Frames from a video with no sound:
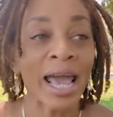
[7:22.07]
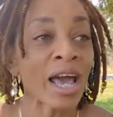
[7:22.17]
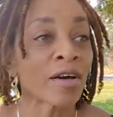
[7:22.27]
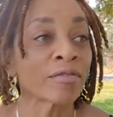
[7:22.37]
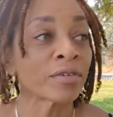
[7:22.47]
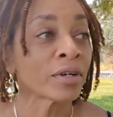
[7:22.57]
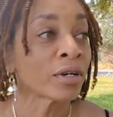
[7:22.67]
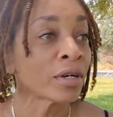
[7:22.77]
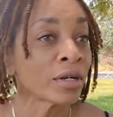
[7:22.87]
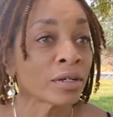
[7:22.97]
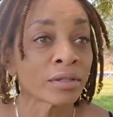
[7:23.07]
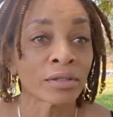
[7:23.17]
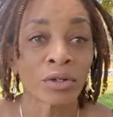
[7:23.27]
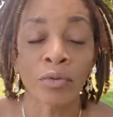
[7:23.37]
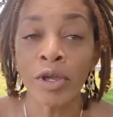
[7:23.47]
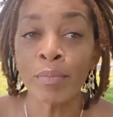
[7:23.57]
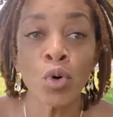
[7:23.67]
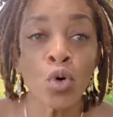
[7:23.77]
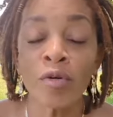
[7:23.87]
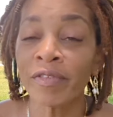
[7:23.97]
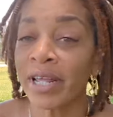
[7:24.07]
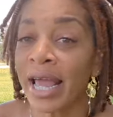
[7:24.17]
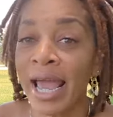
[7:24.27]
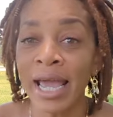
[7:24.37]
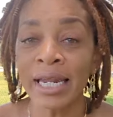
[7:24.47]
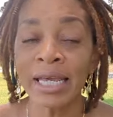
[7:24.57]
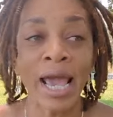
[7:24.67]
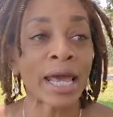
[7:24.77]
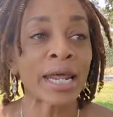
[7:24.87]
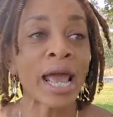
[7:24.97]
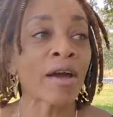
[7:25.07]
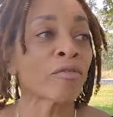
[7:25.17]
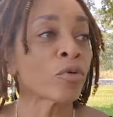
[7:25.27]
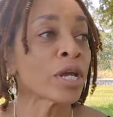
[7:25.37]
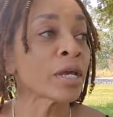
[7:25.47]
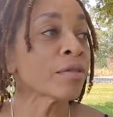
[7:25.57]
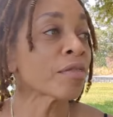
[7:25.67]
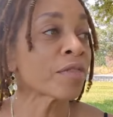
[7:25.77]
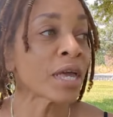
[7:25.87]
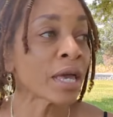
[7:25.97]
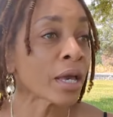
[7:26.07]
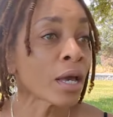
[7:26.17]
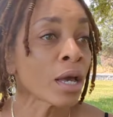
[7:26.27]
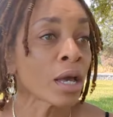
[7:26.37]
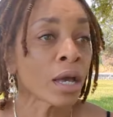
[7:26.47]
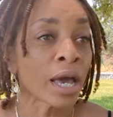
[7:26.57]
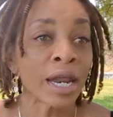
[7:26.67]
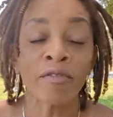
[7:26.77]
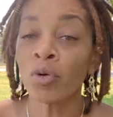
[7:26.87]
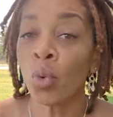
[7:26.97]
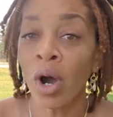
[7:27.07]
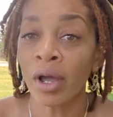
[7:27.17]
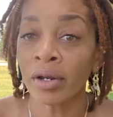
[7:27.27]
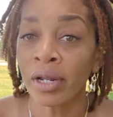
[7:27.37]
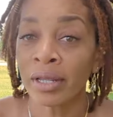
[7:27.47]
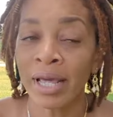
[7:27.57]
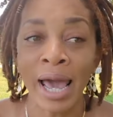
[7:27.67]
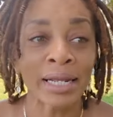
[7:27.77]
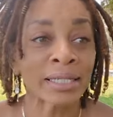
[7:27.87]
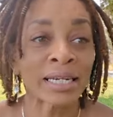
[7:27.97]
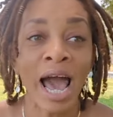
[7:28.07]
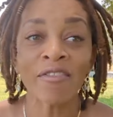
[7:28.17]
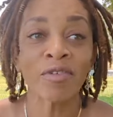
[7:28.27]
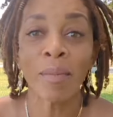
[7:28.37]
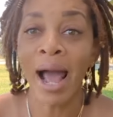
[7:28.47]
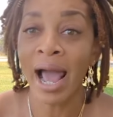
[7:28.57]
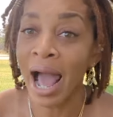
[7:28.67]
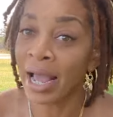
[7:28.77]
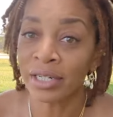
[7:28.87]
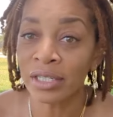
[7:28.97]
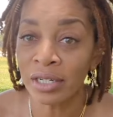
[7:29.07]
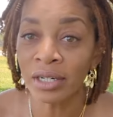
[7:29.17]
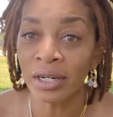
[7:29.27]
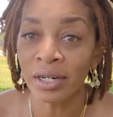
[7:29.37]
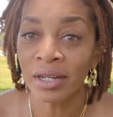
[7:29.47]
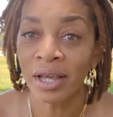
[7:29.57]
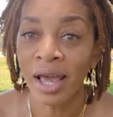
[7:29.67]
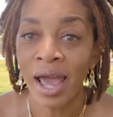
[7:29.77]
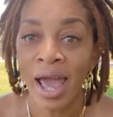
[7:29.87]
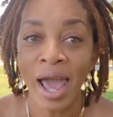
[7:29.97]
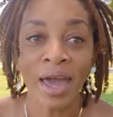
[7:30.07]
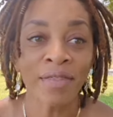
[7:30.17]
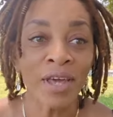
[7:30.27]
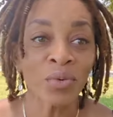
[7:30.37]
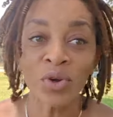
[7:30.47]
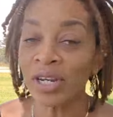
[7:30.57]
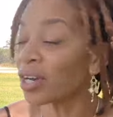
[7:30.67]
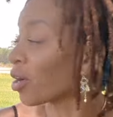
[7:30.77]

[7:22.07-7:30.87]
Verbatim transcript: I have removed any and everything and everyone that is not for my highest good. And then we